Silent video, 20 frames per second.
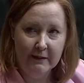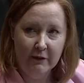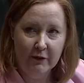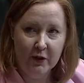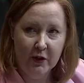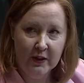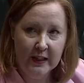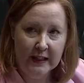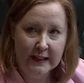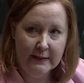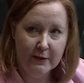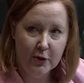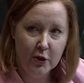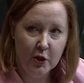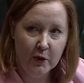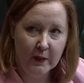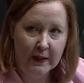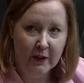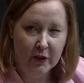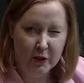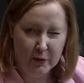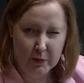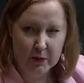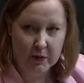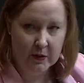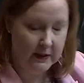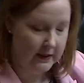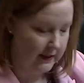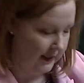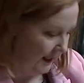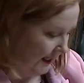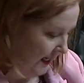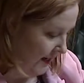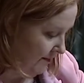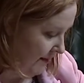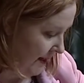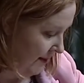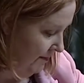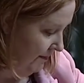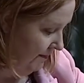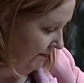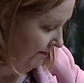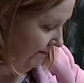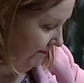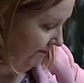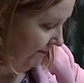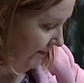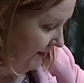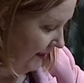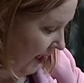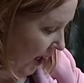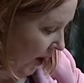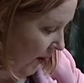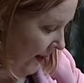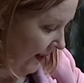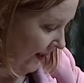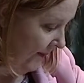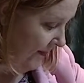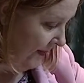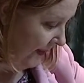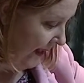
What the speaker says: a few things to do in hospital just to keep me going,